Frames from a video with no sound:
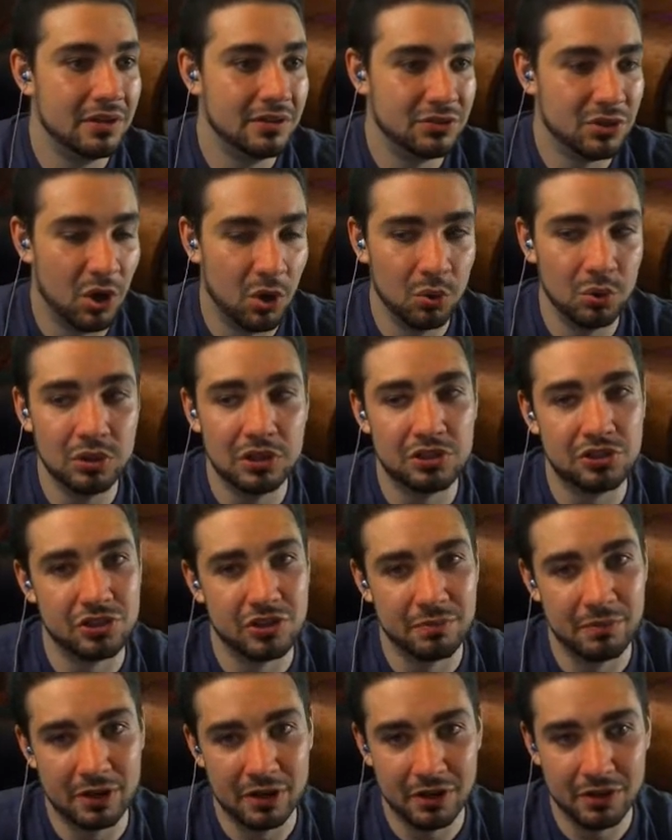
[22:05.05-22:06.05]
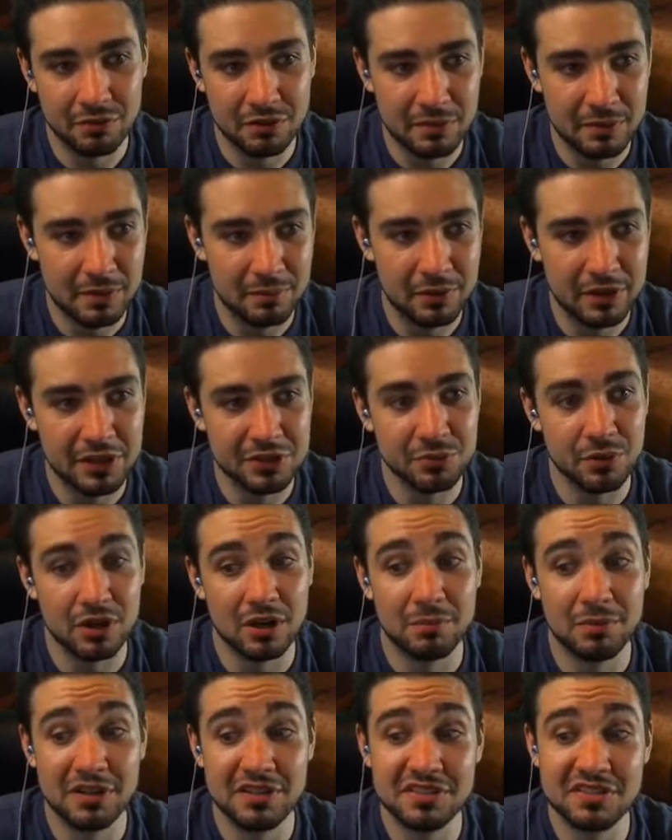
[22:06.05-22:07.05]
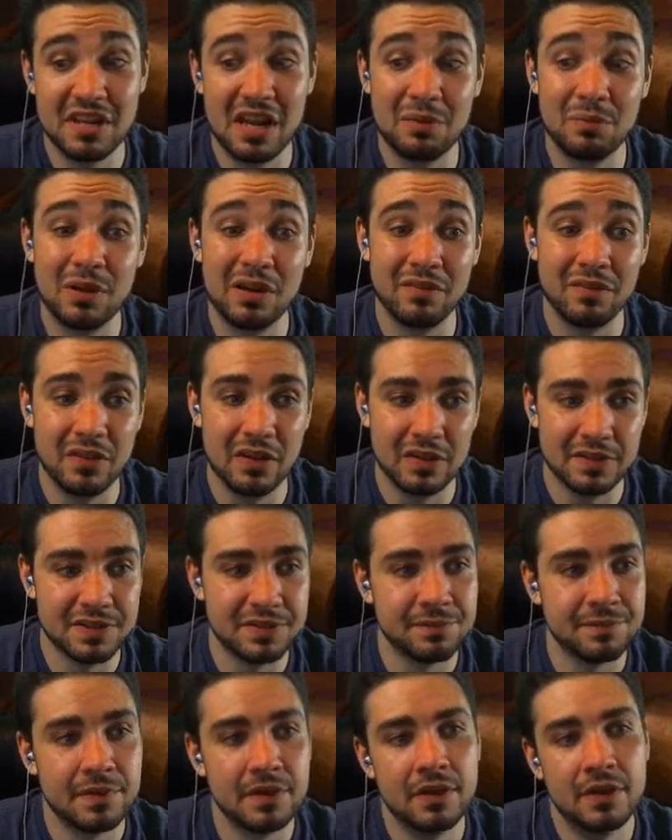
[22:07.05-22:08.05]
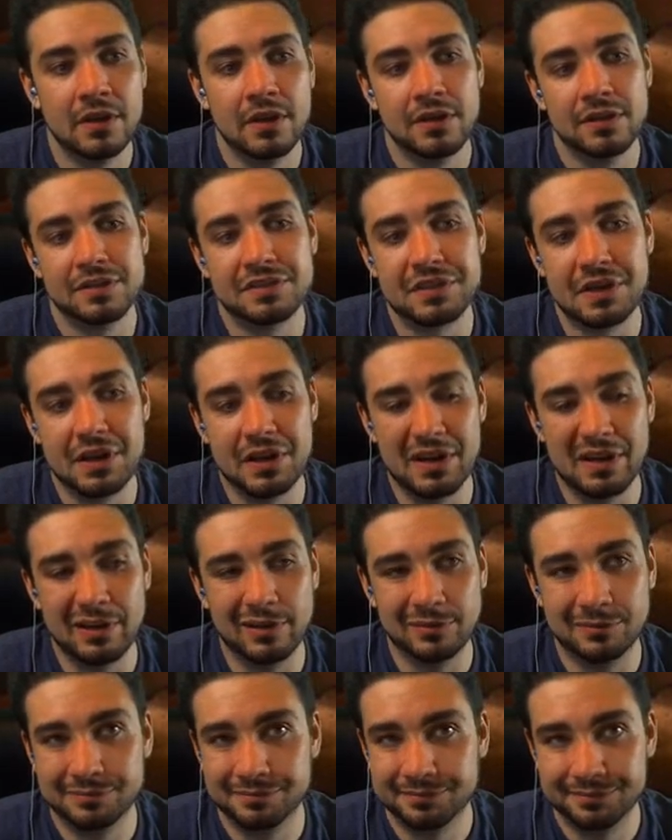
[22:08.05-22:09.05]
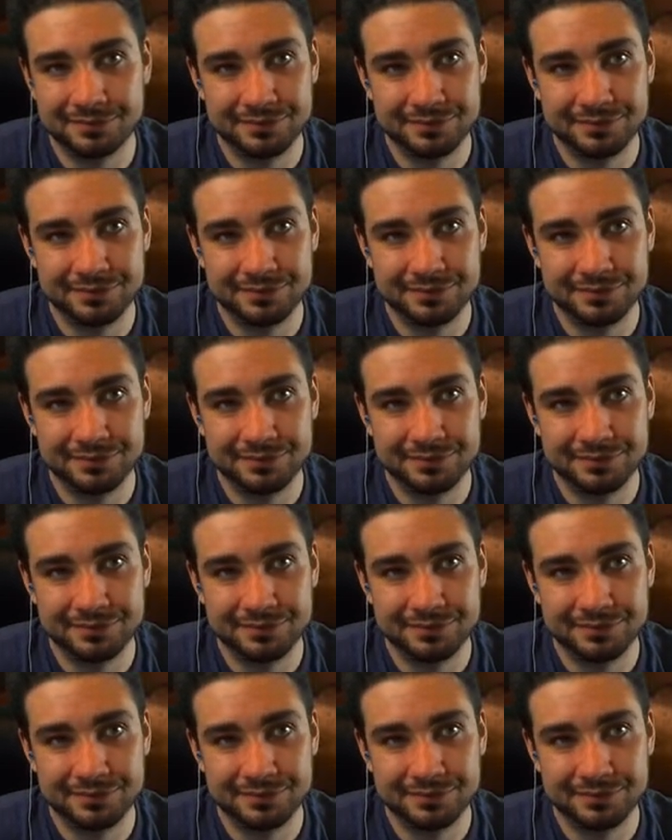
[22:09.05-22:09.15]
Totally should have been a 3 mana planeswalker, but instead we have this. So